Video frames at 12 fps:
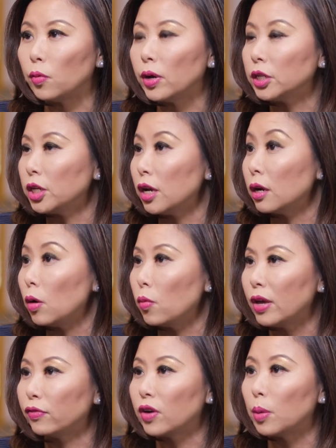away share
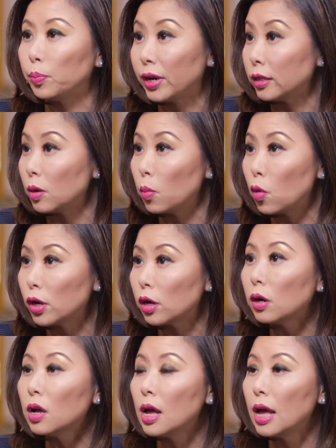away from brick and
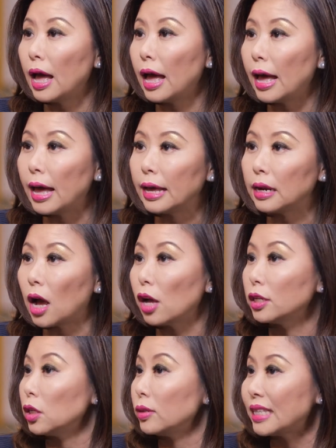mortar, and
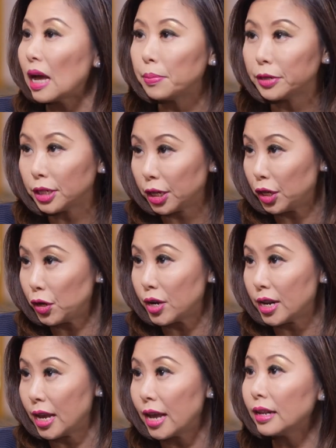also
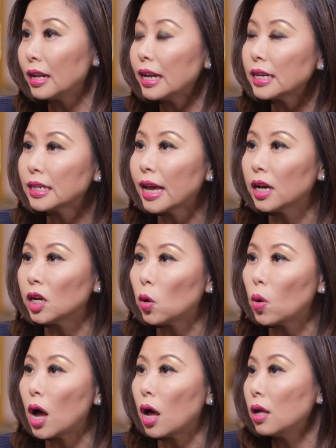cybersecurity. And the list can
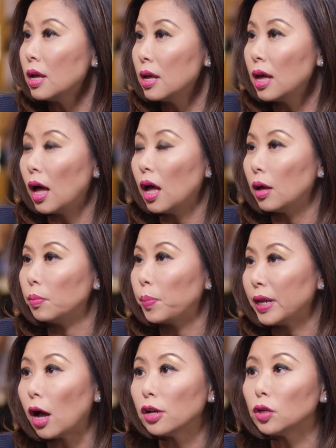go on,
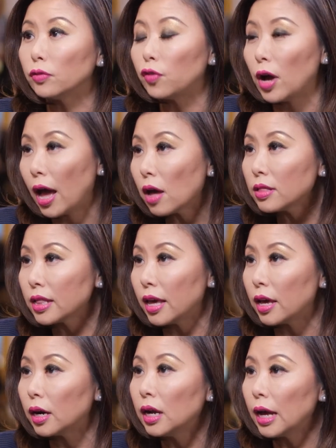but also for
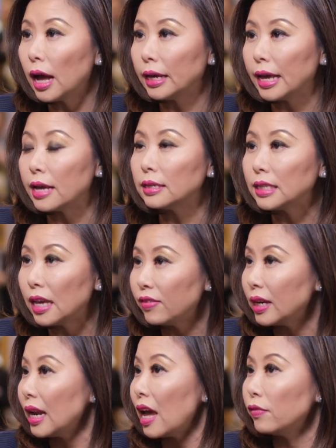healthcare, again,
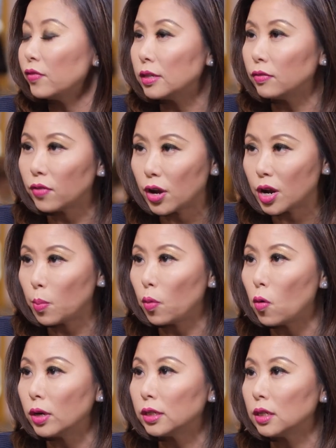saving life is very
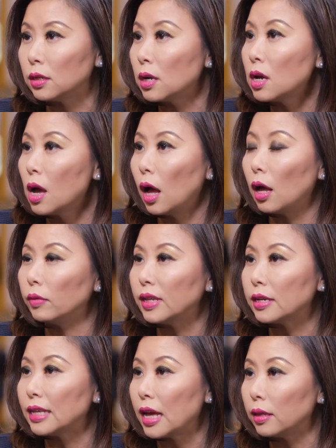important.
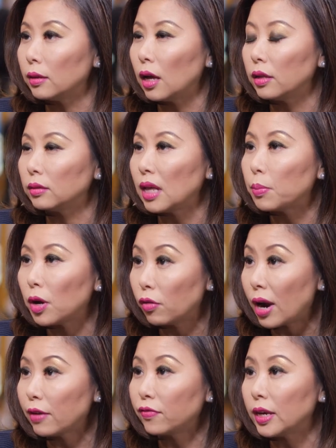There's a
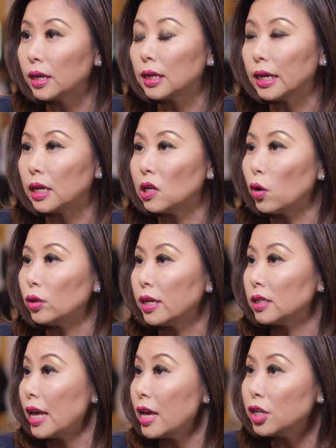demographically, you know,
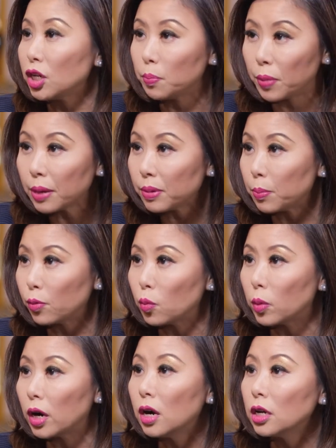there's aging baby
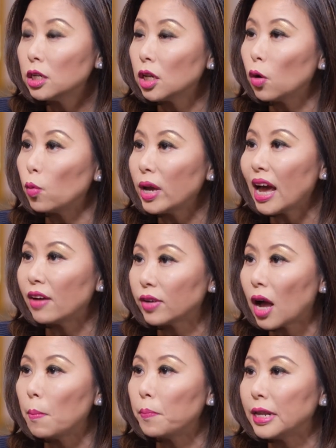boomer. So we have
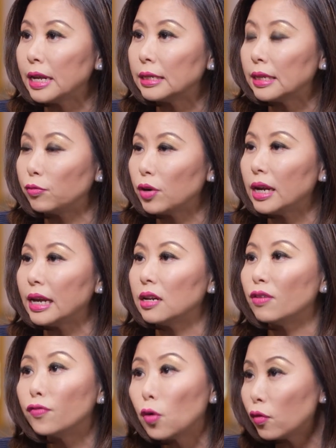companies really in
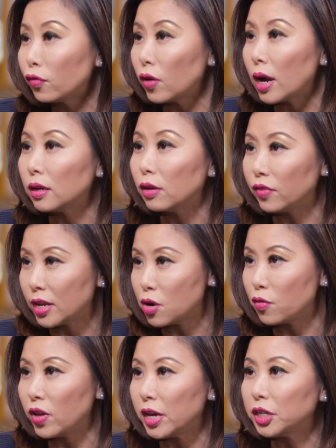the forefront of
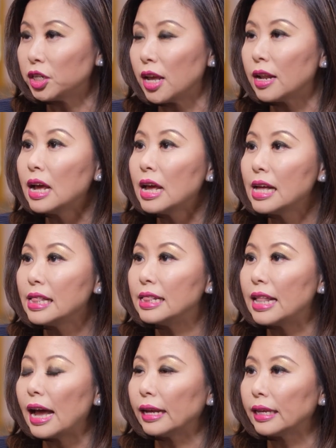innovation
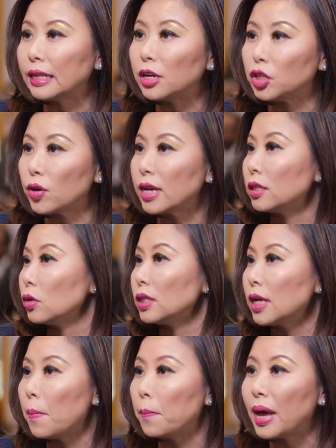that address
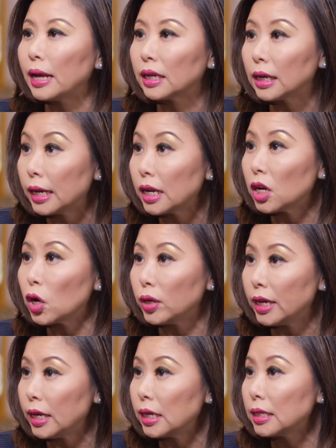those unmet clinical
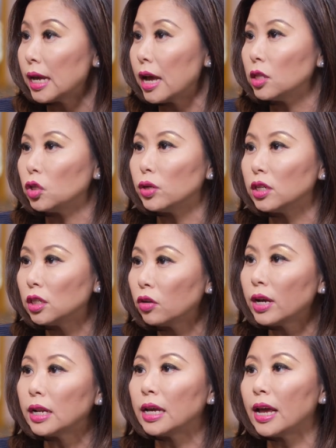needs and doing
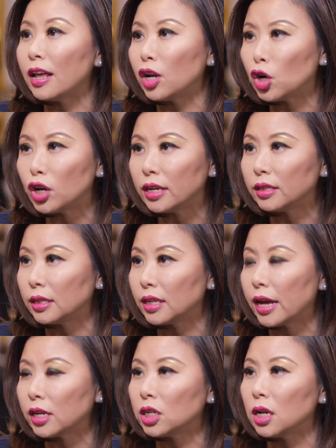screening and early
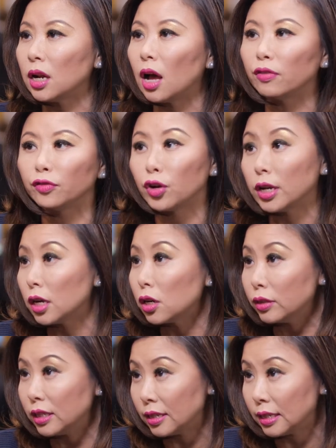detection of
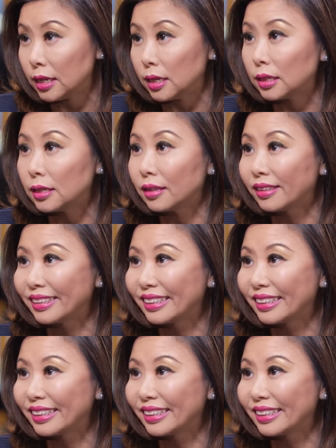critical disease.